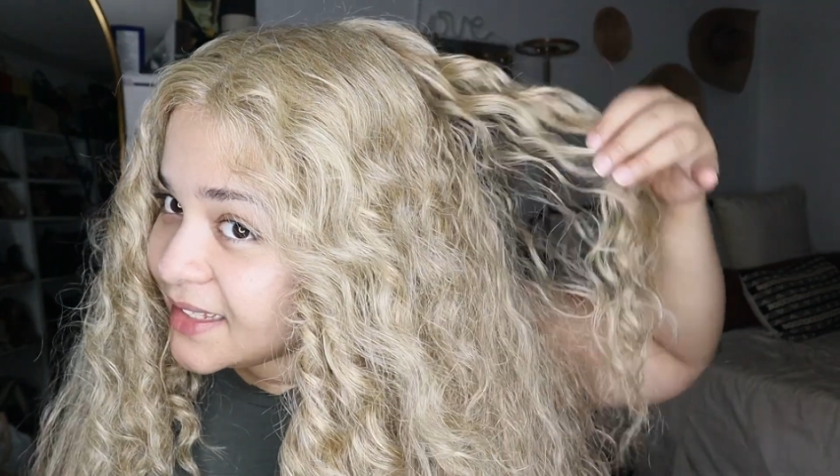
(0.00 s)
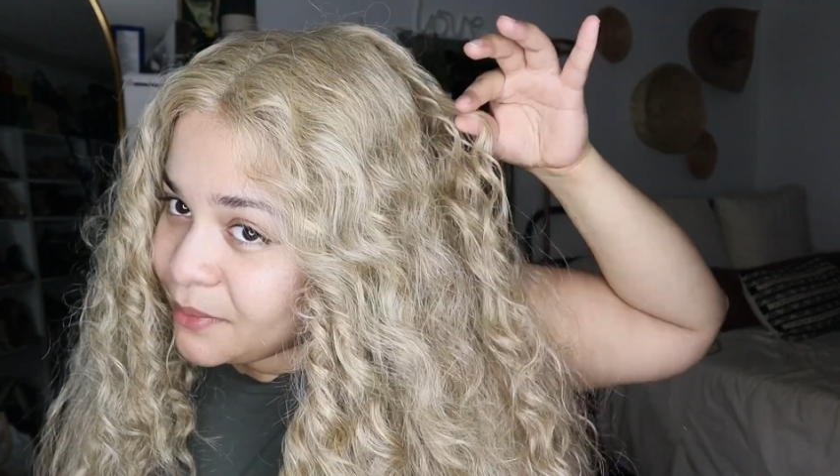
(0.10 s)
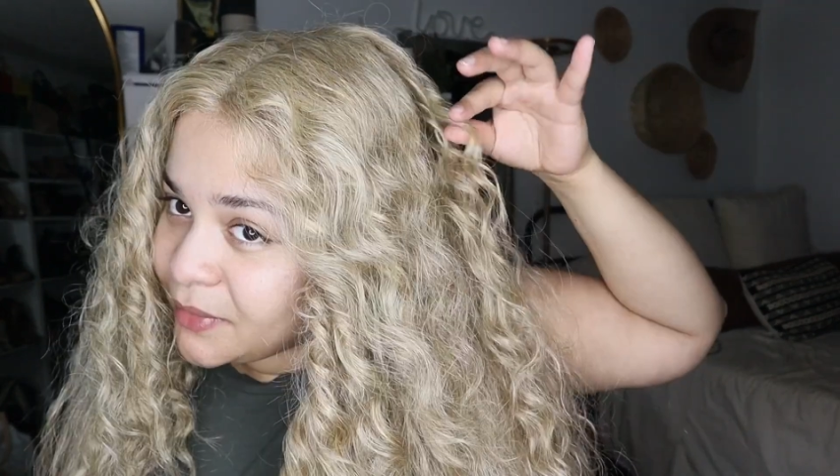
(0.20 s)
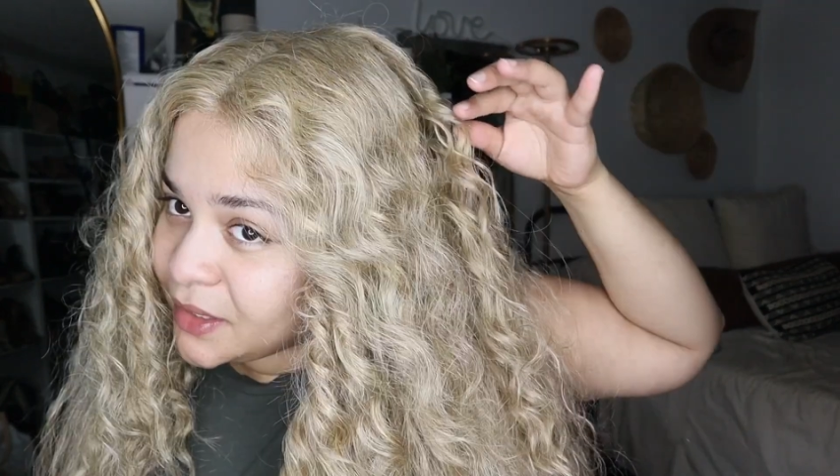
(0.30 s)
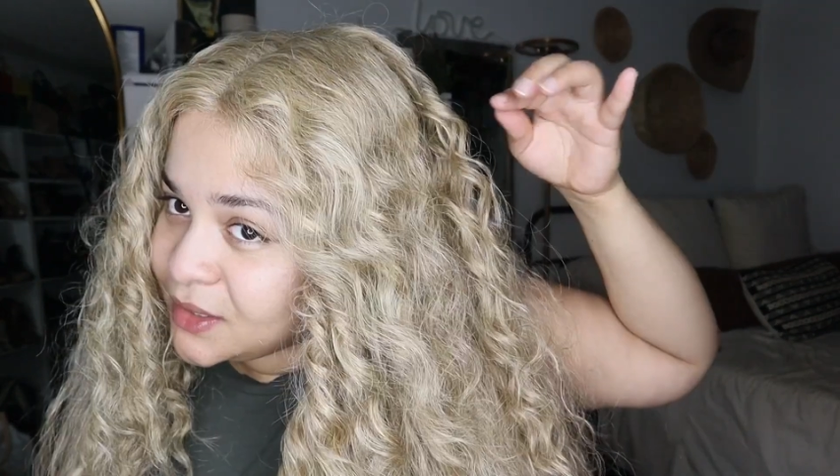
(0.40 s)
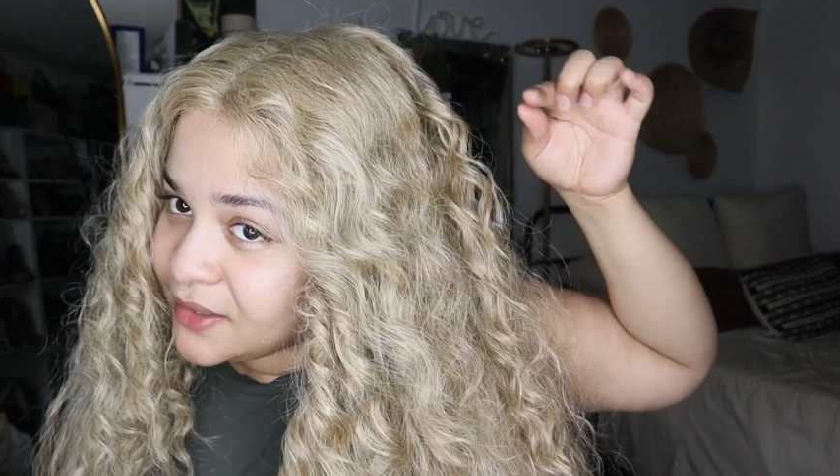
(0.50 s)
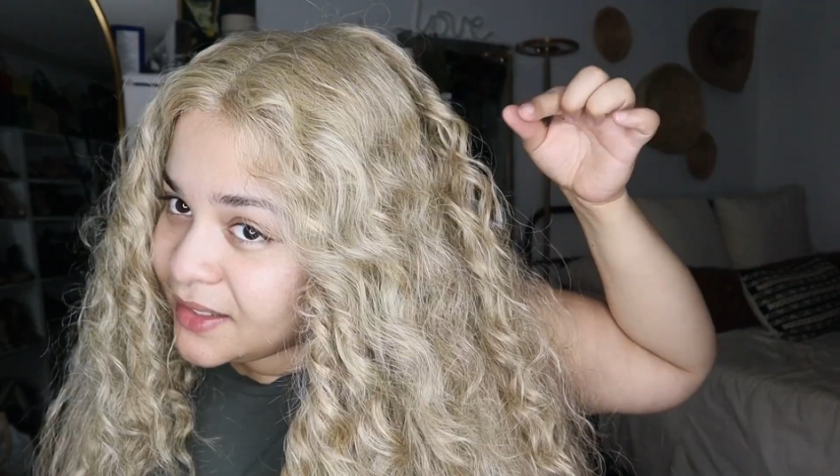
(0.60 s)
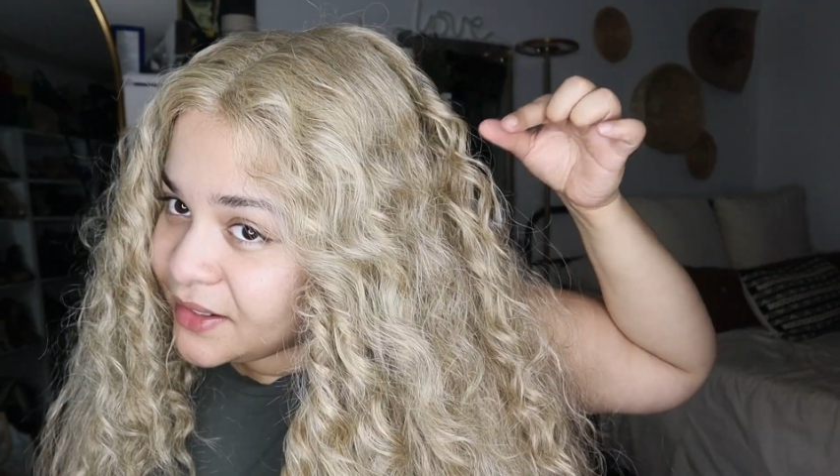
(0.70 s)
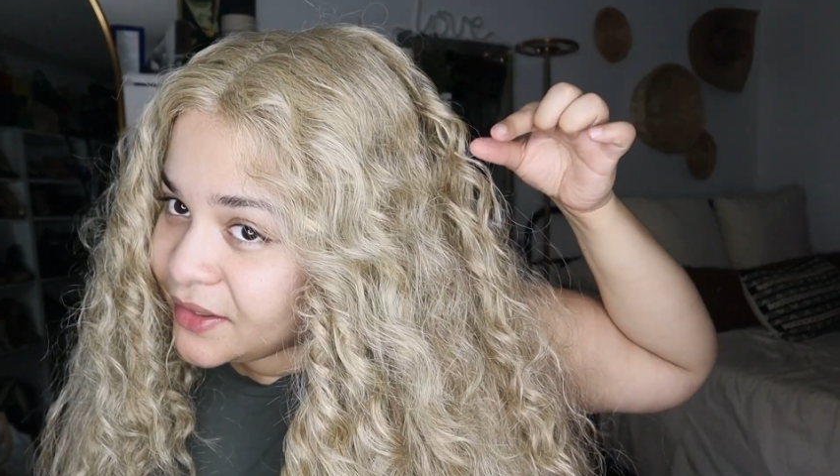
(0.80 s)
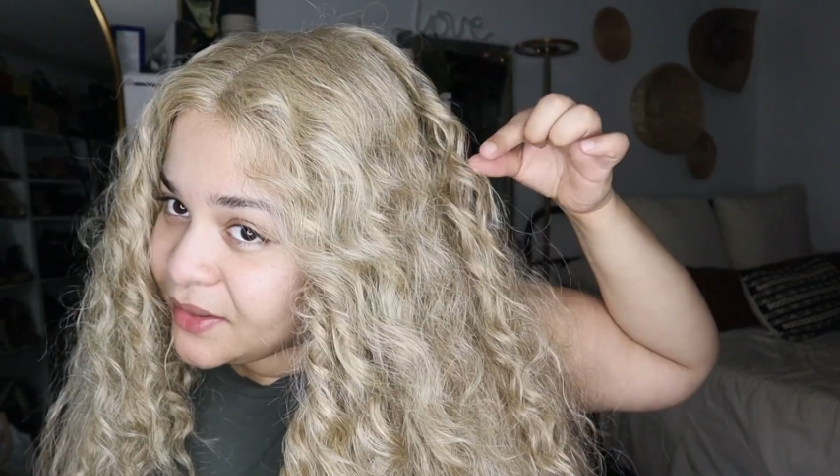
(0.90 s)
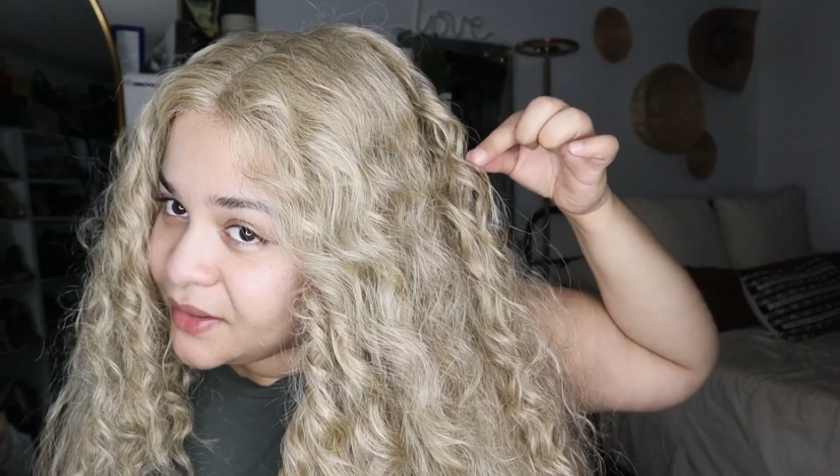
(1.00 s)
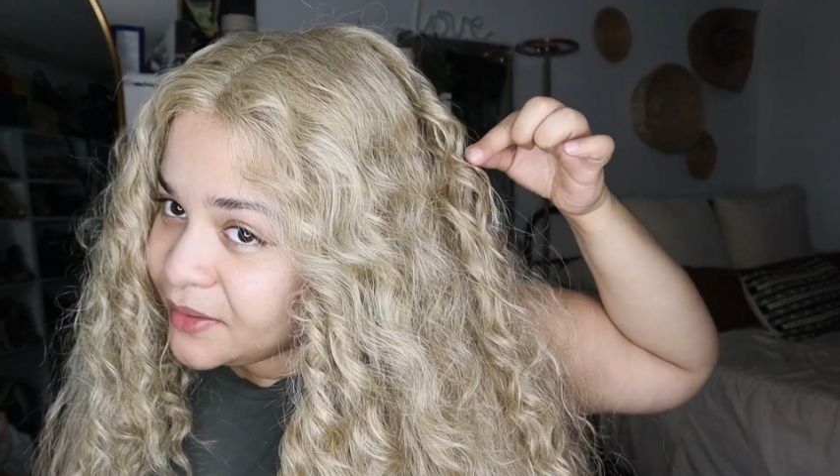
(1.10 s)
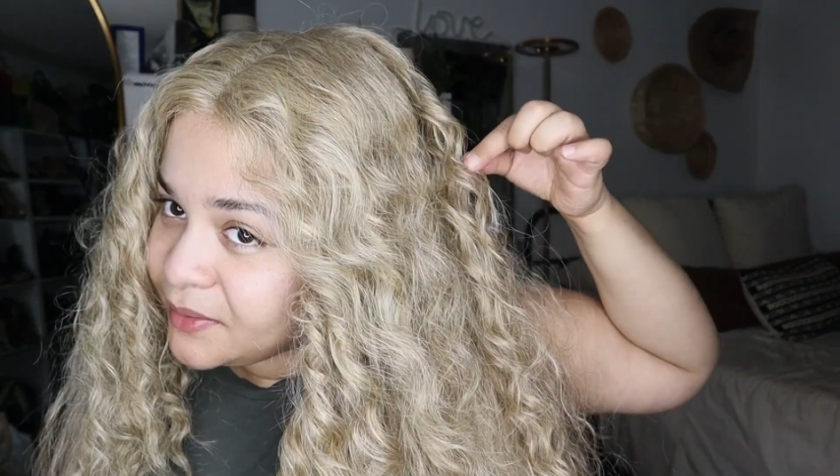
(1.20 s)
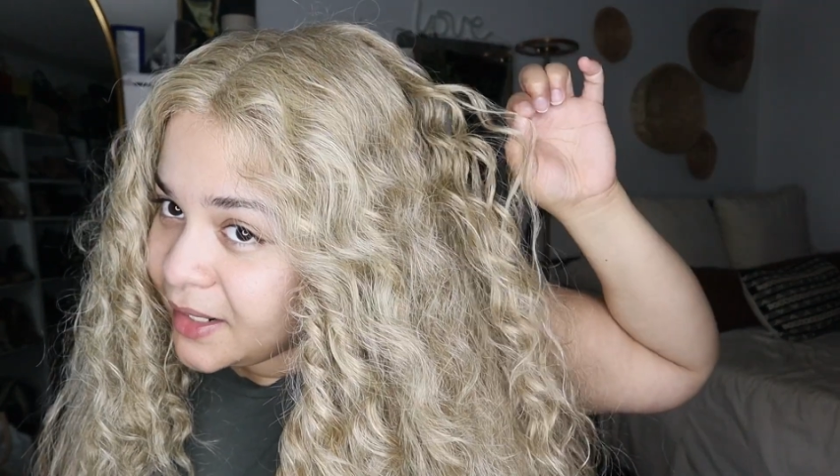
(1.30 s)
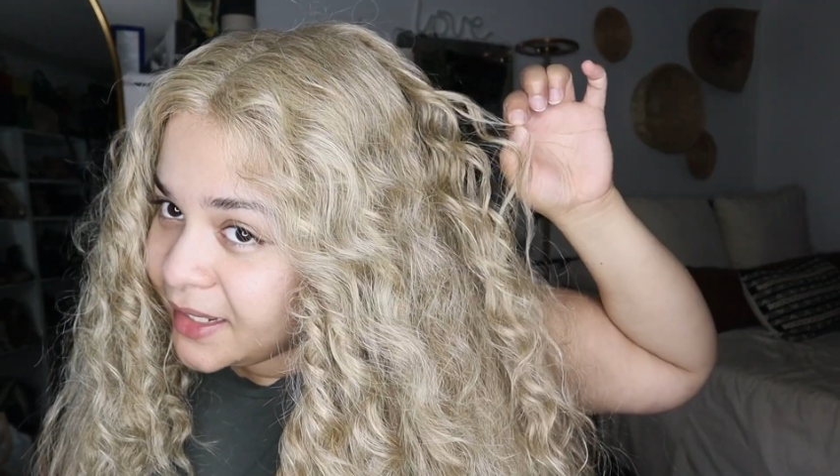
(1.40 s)
but much thinner.
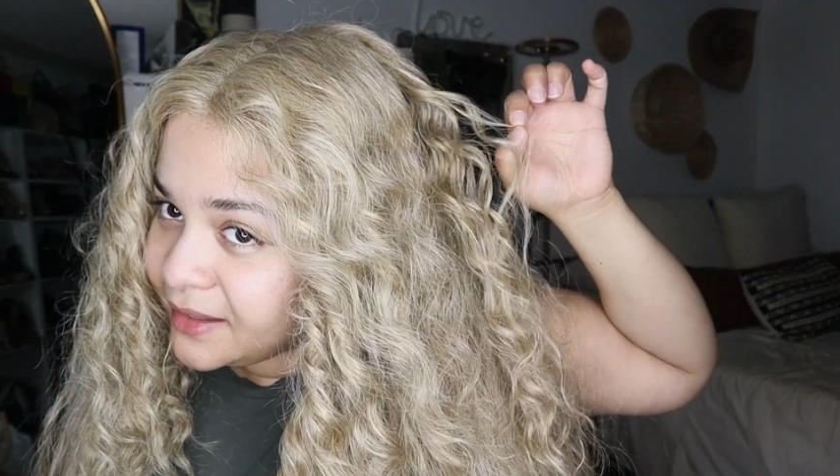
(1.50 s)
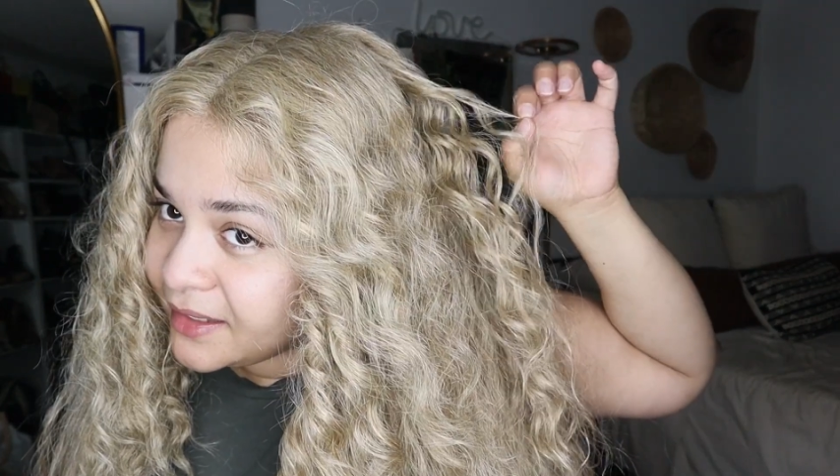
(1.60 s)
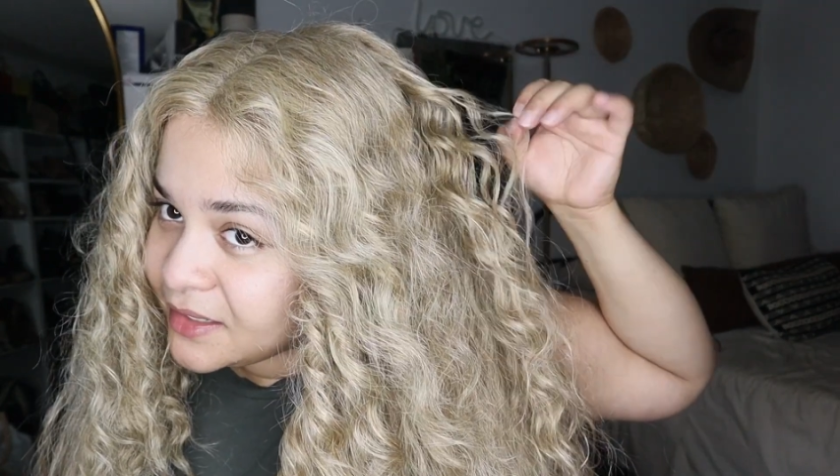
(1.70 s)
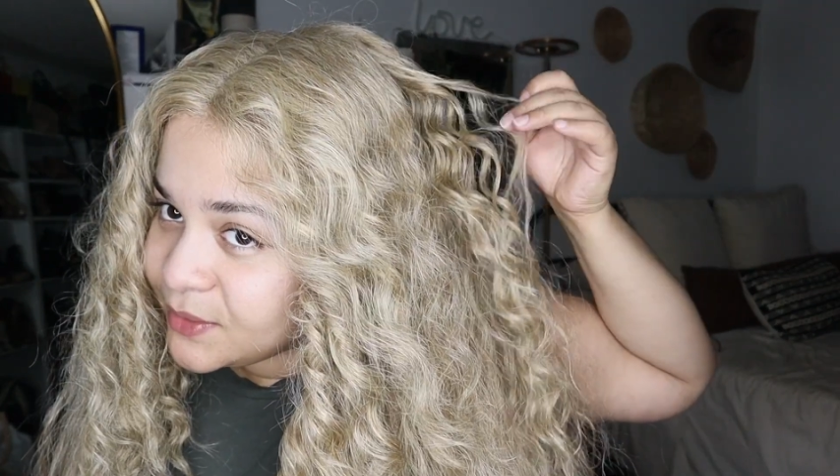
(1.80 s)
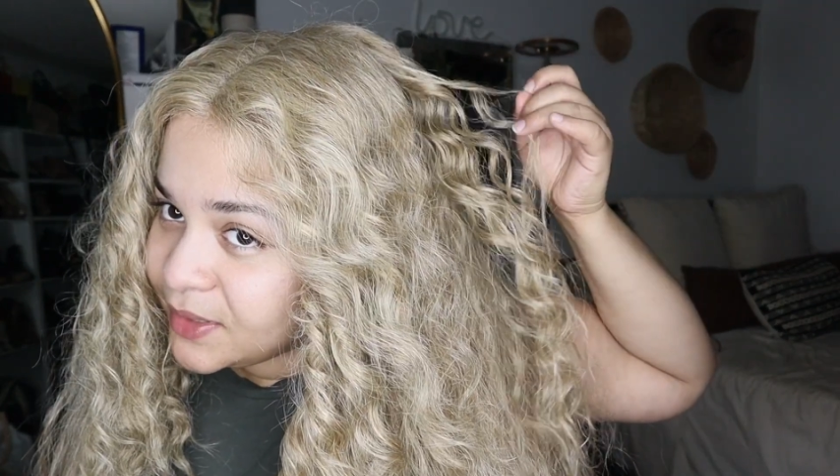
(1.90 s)
I like this